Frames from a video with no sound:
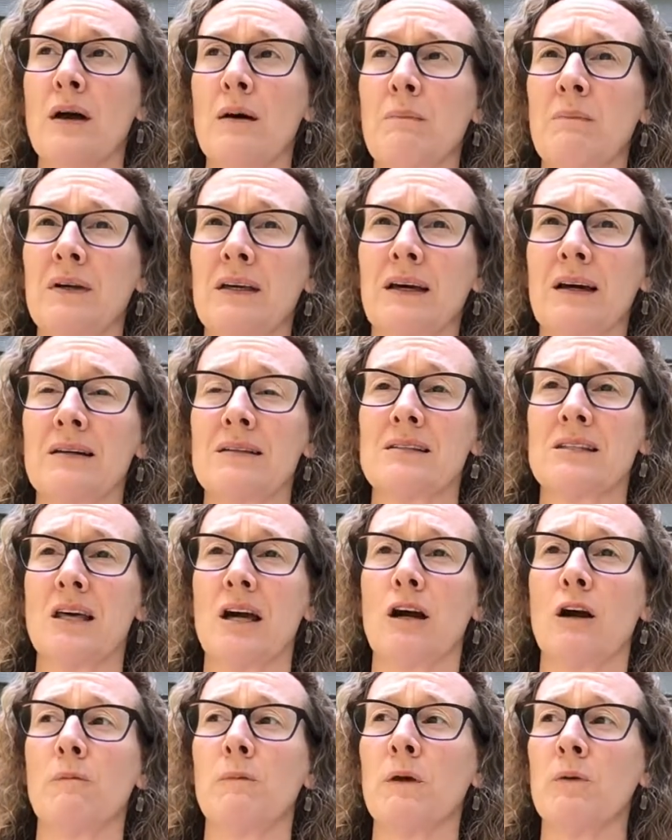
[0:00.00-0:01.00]
because
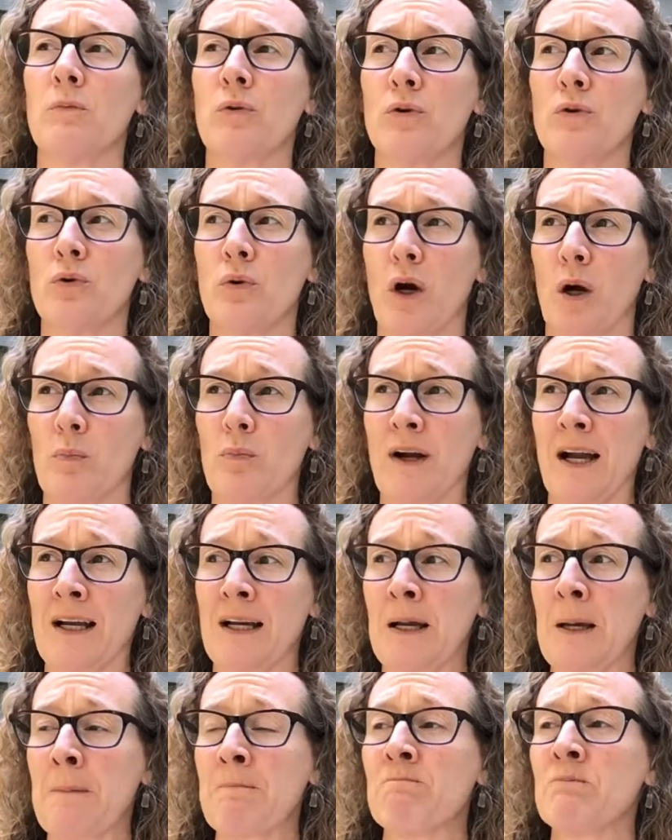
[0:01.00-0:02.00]
there are people who are
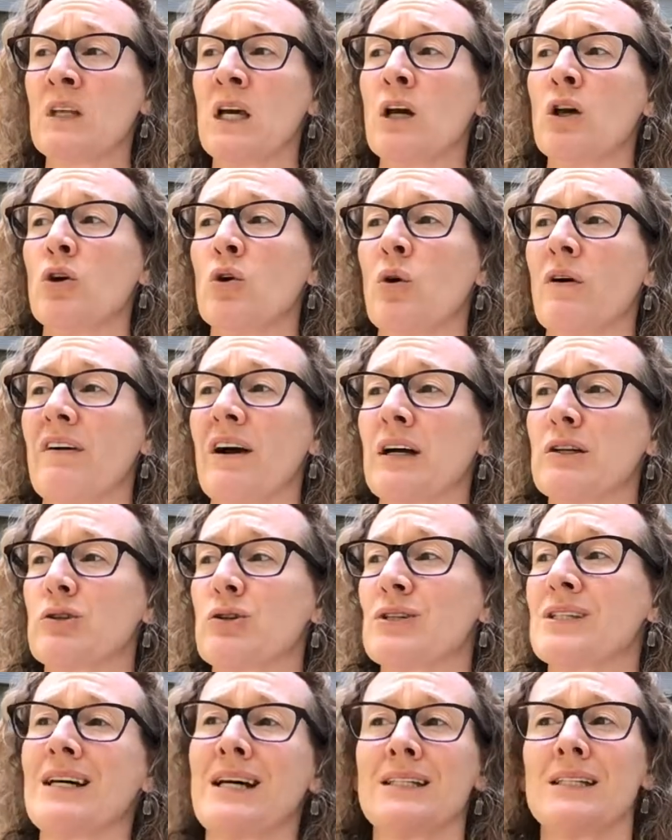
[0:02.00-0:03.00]
pregnant who have
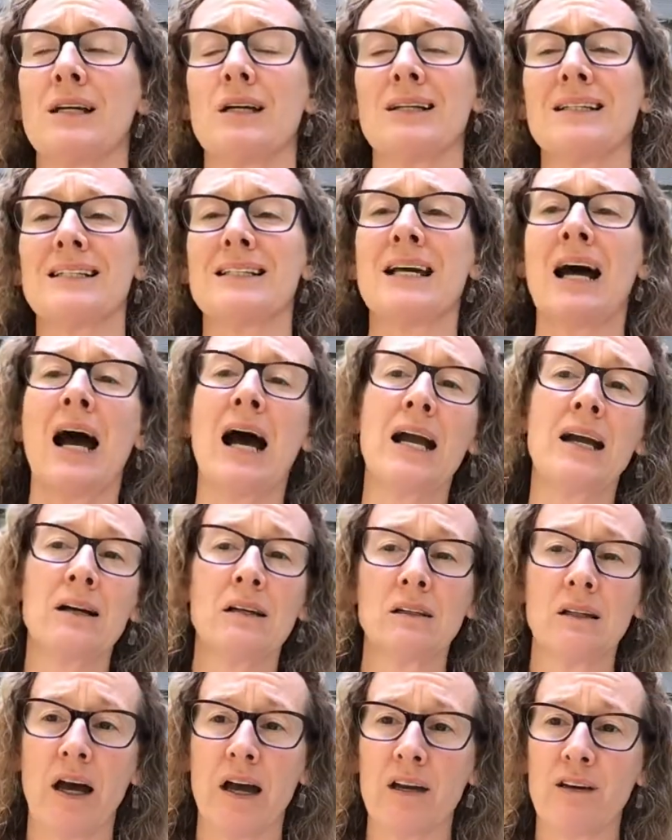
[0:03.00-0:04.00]
exercised their entire
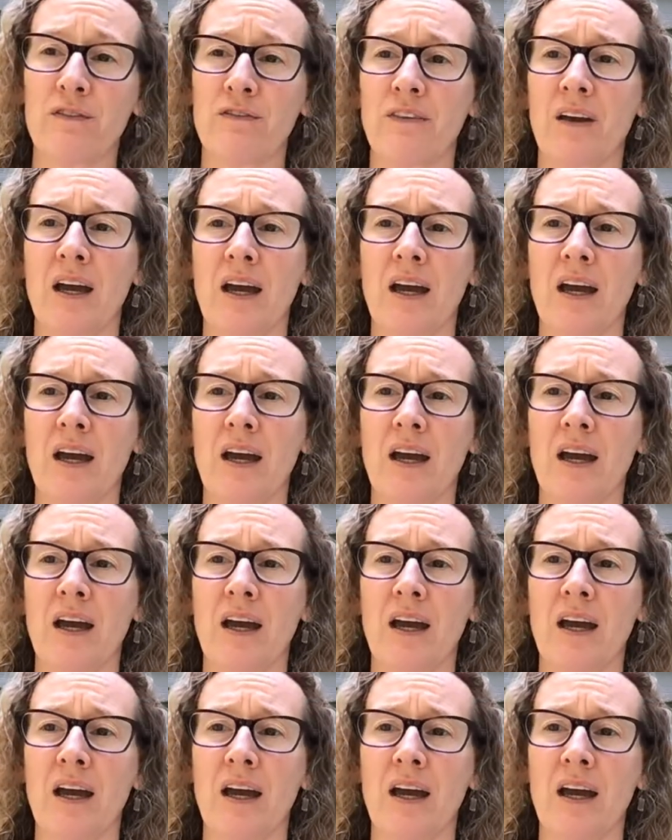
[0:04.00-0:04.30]
life,